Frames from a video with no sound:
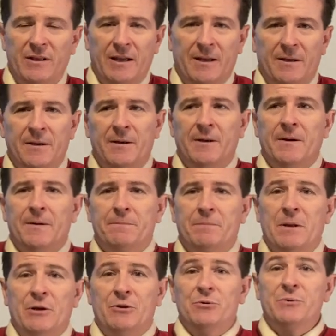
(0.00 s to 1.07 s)
that
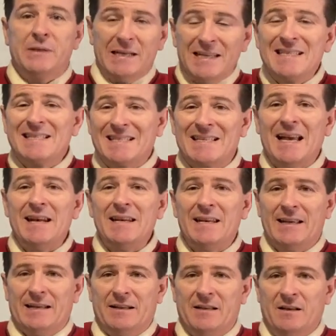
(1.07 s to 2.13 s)
that you did send
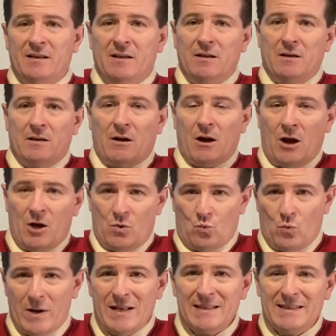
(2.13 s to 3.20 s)
it on
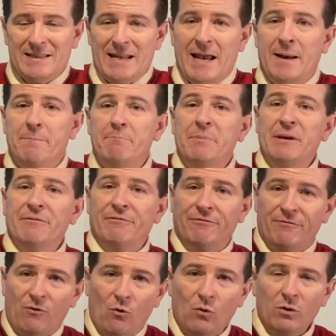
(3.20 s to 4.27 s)
Wednesday
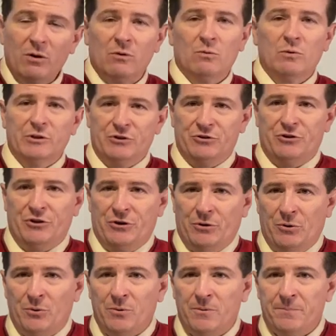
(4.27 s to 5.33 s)
before it was
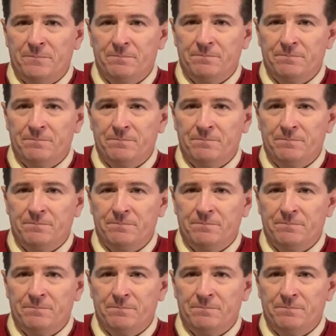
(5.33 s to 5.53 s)
due